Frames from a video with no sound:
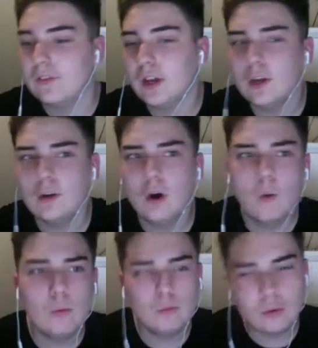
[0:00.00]
all
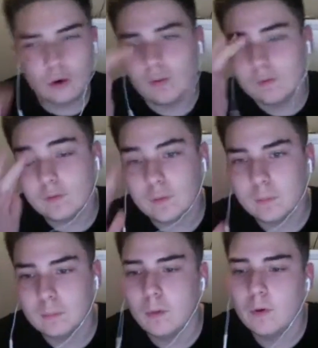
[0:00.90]
sort of
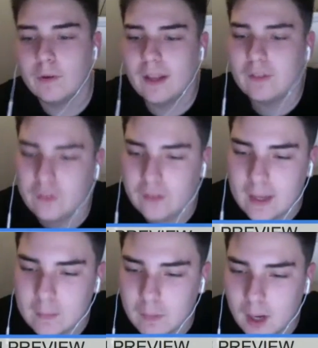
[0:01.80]
more or less the same.
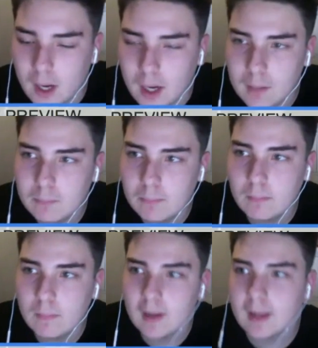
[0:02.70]

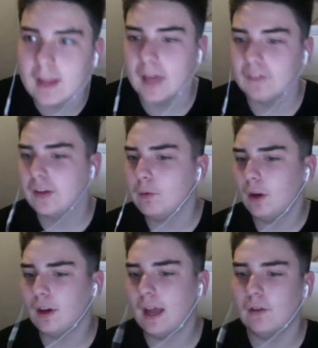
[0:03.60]
Has anyone
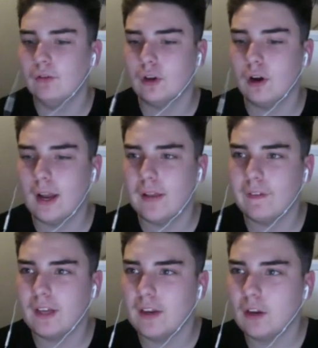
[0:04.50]
else got anything
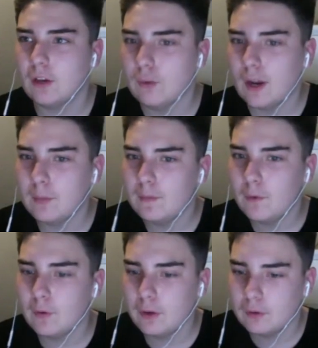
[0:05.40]
they'd like to add before we
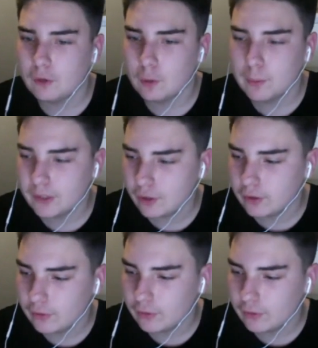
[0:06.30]
do our score predictions?